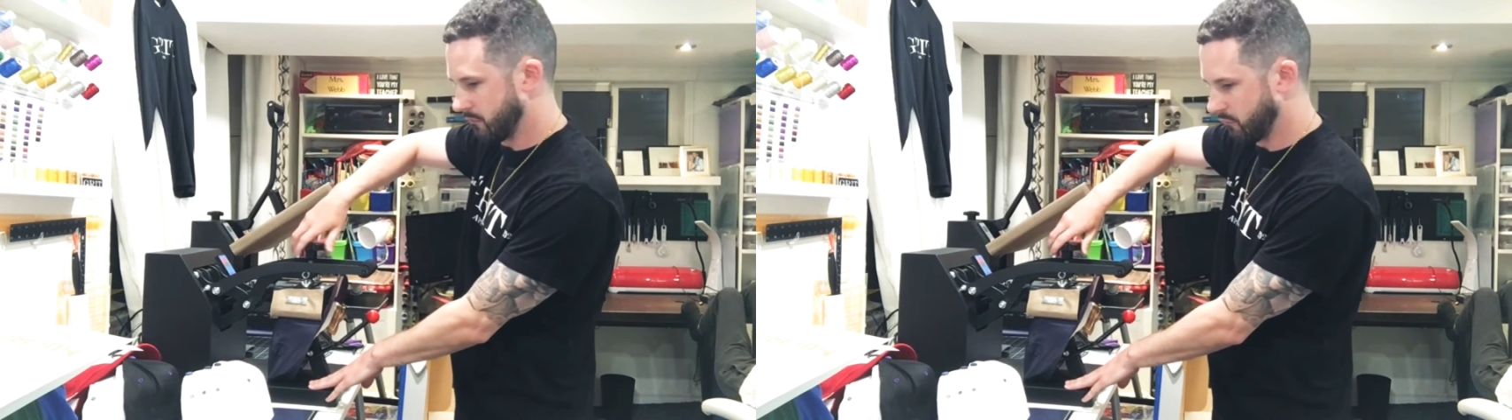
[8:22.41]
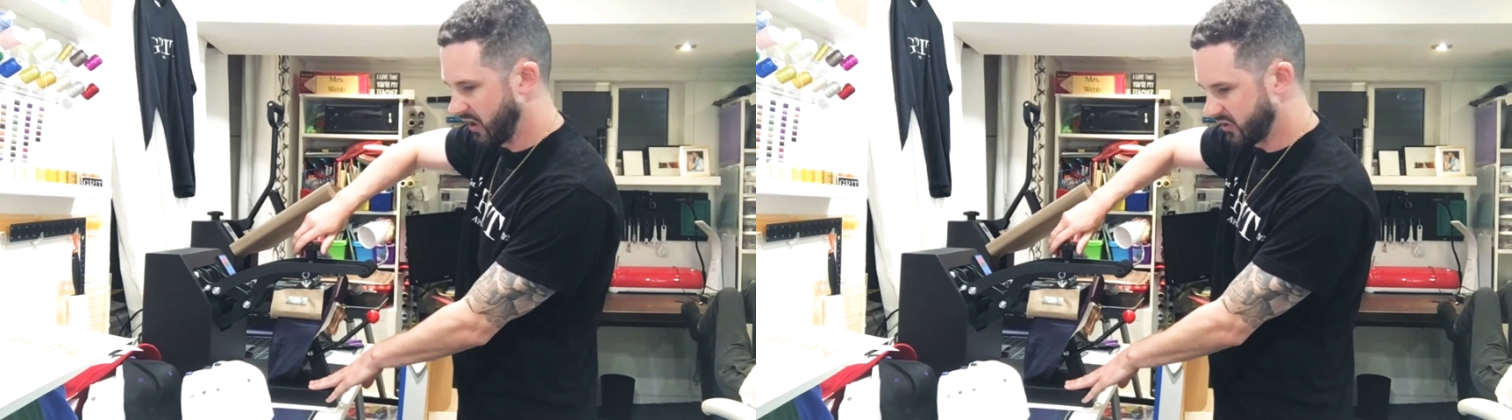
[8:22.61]

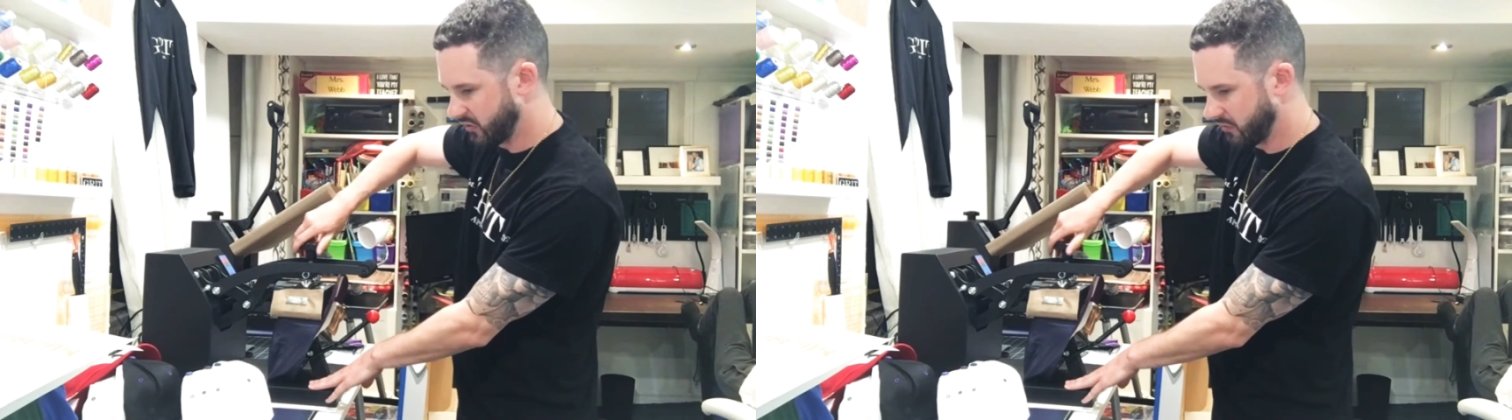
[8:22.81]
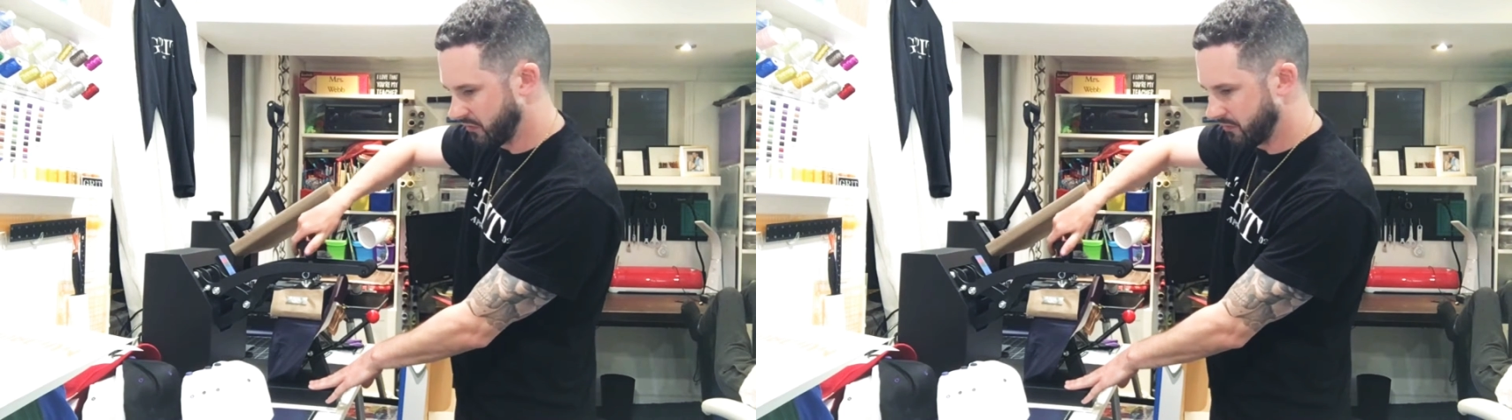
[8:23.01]

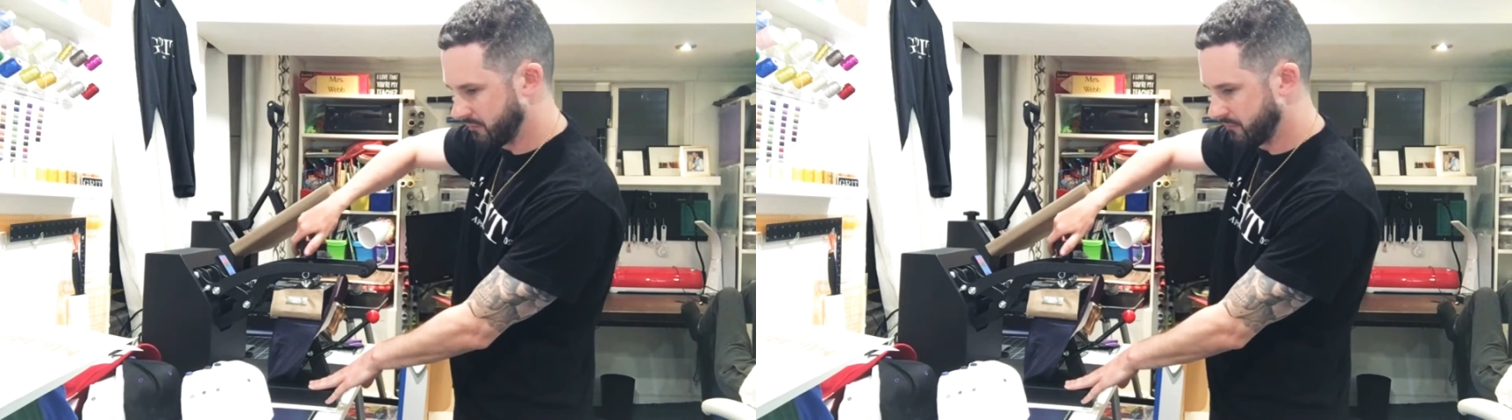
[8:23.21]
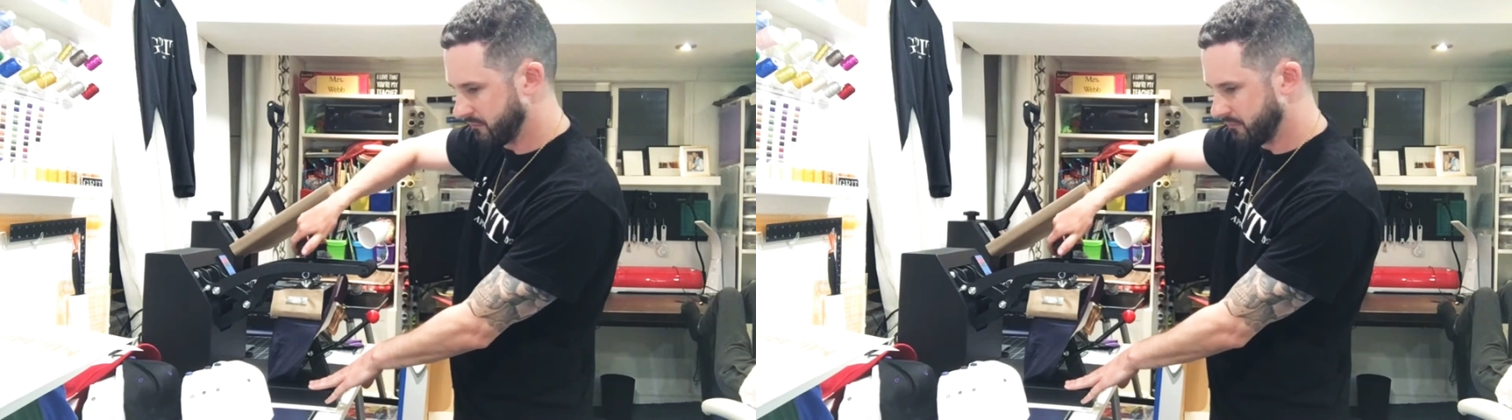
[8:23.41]
Pressure,
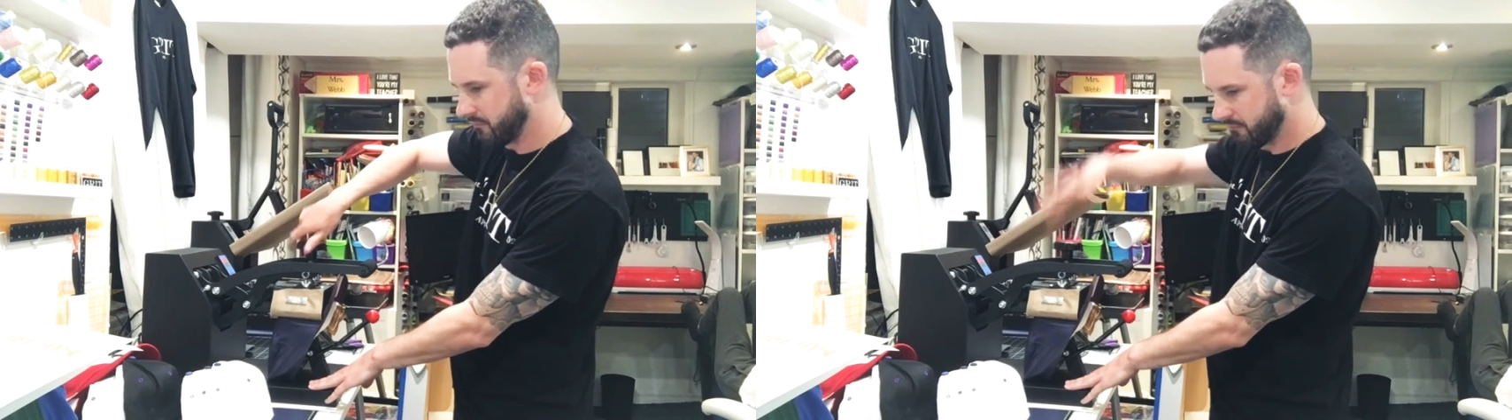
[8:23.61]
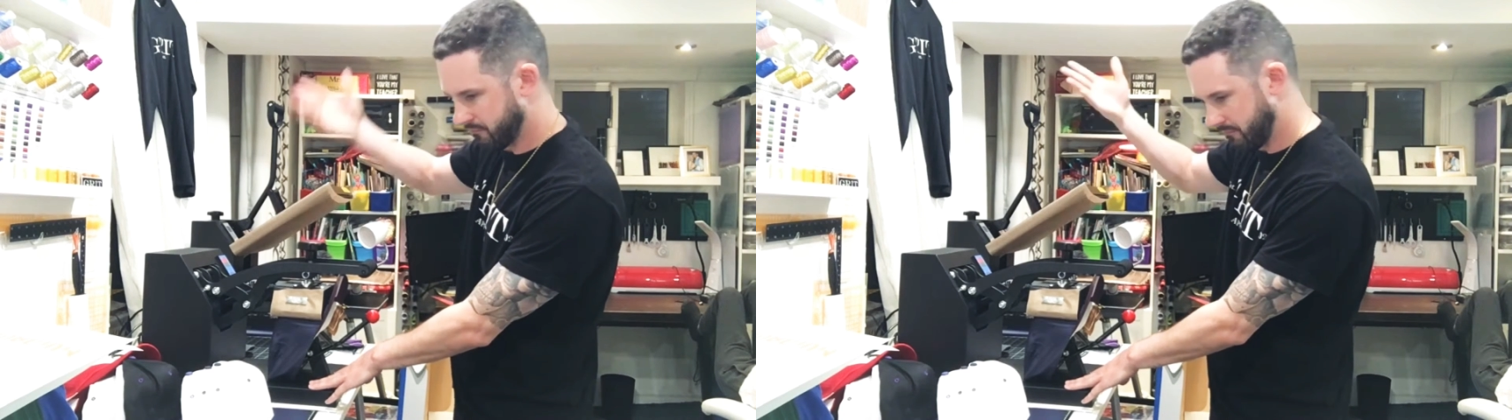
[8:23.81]

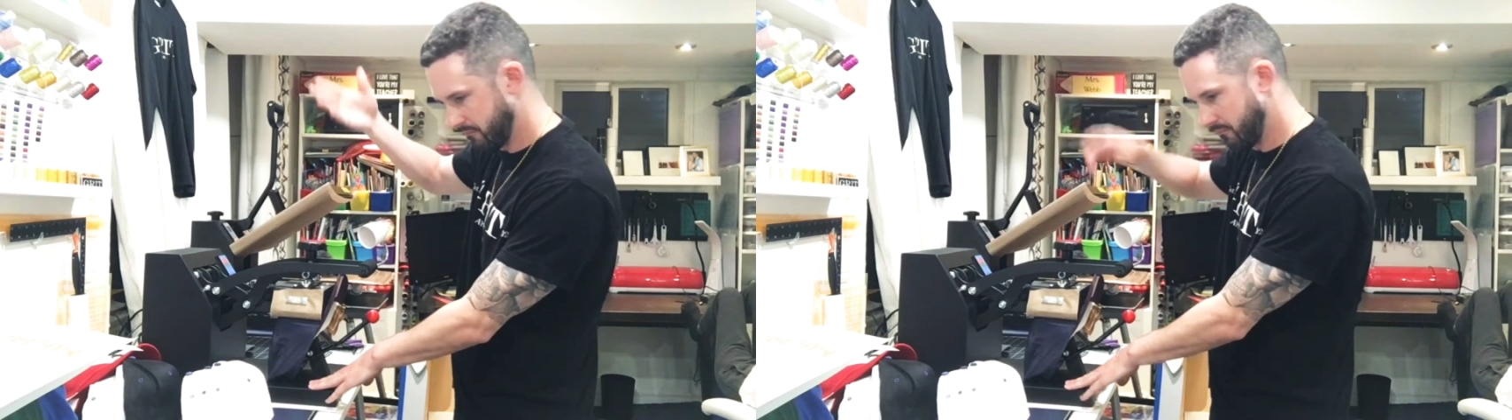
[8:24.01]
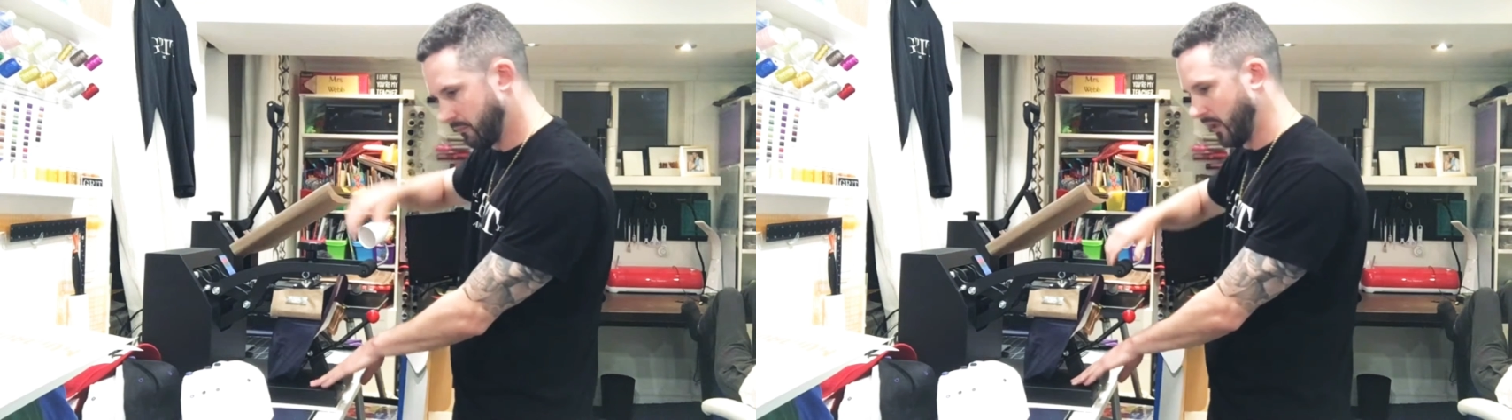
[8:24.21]

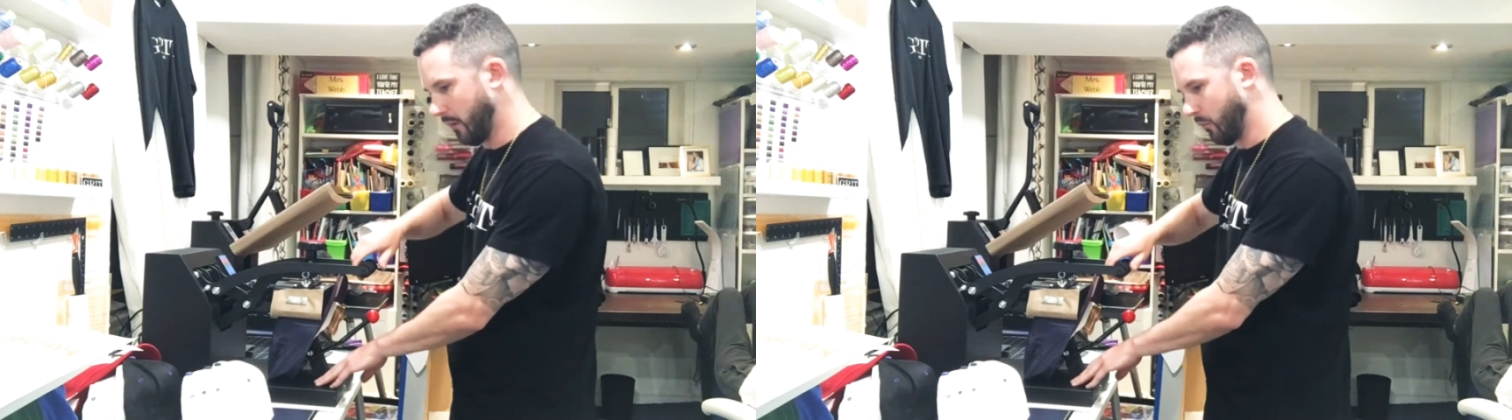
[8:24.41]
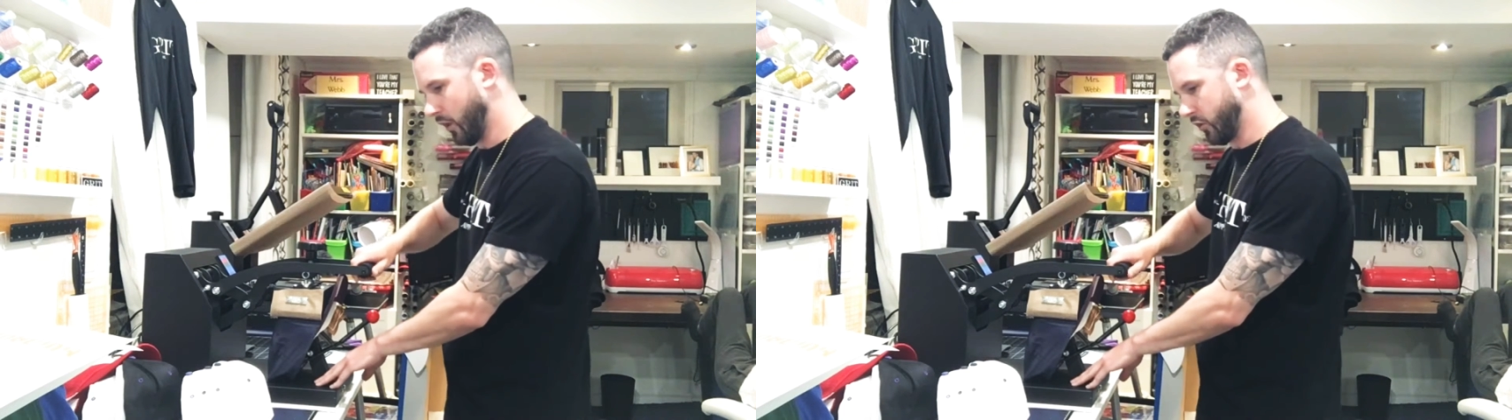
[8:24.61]
medium
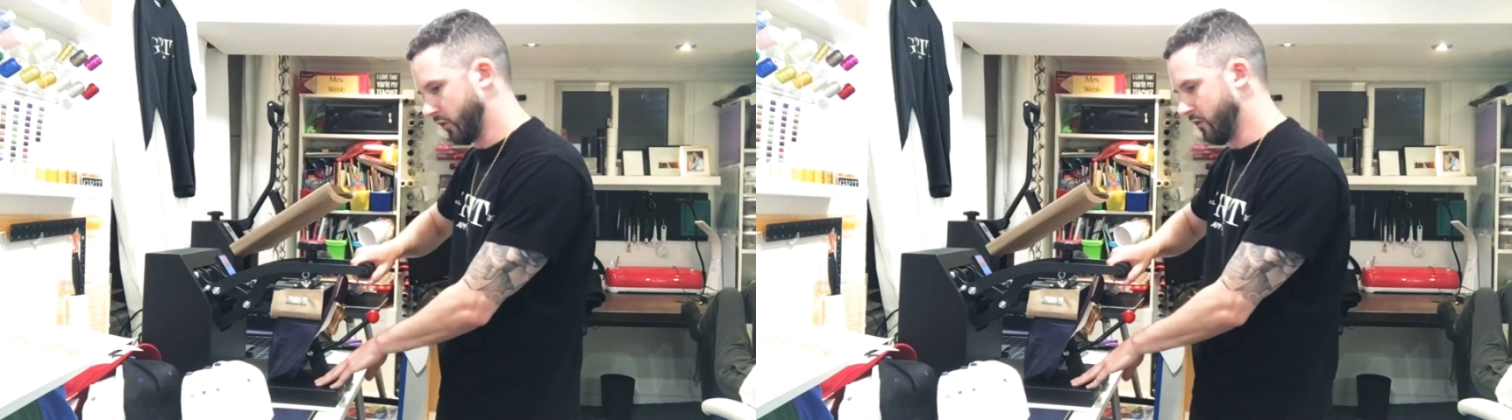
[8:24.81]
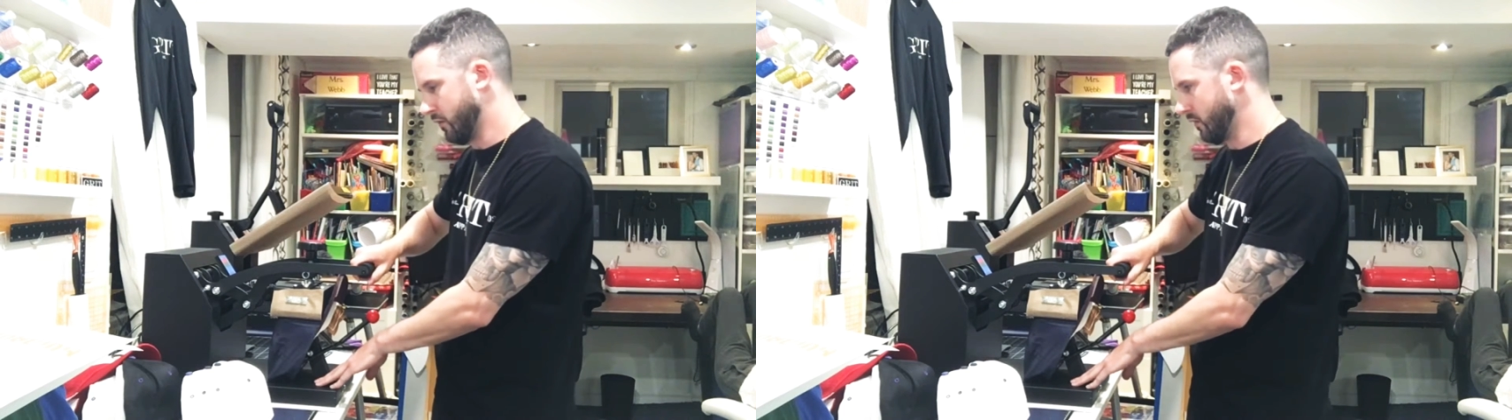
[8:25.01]
pressure.